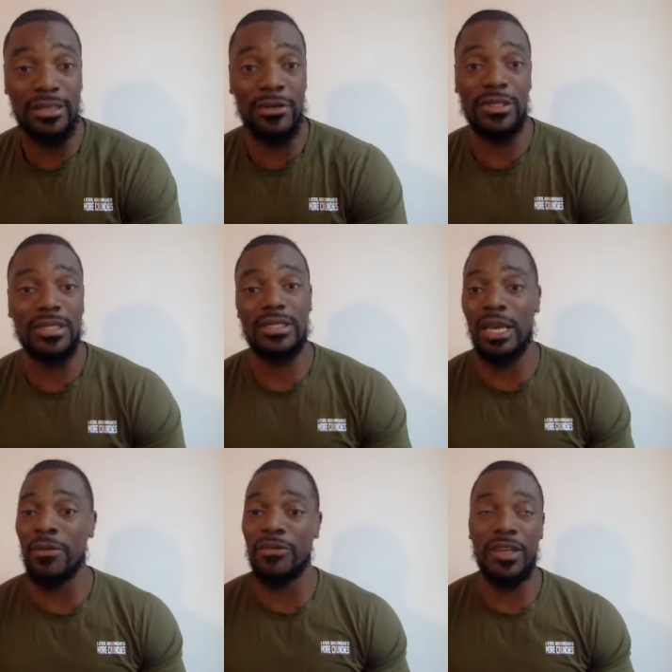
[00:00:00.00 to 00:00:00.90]
So it's the
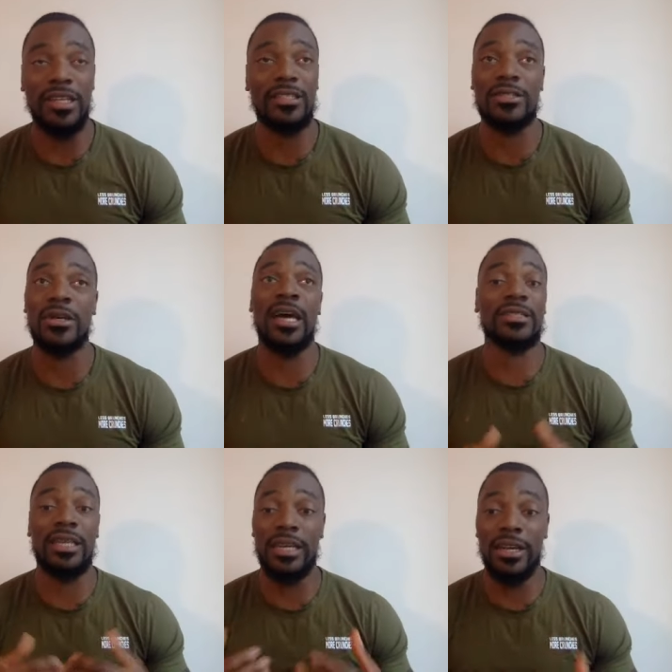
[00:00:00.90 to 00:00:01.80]
same with fitness. You got to
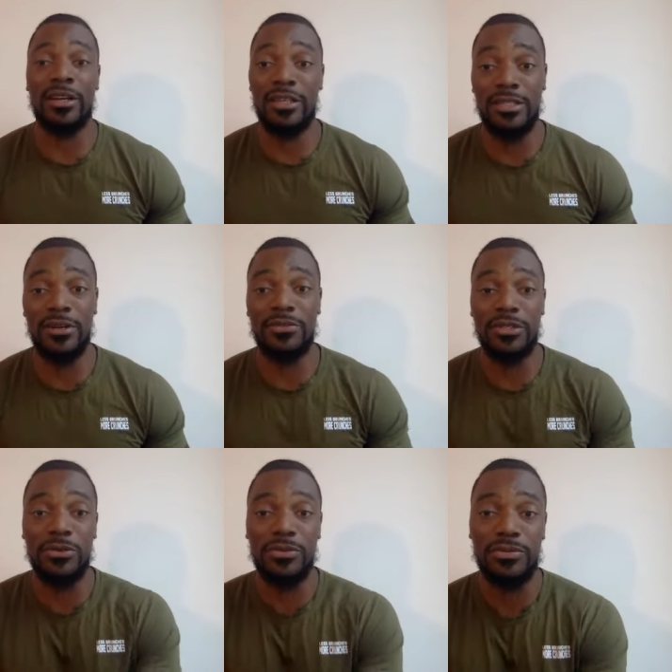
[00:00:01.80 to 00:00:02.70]
take care of yourself
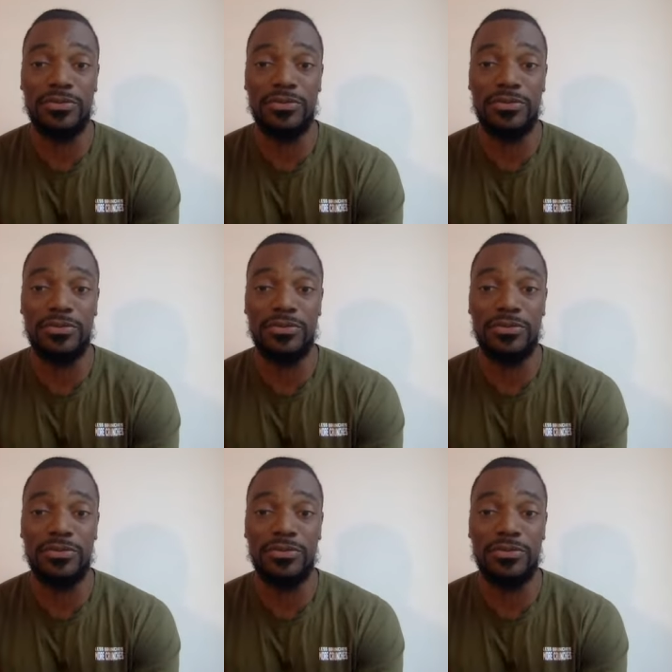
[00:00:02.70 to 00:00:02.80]
too.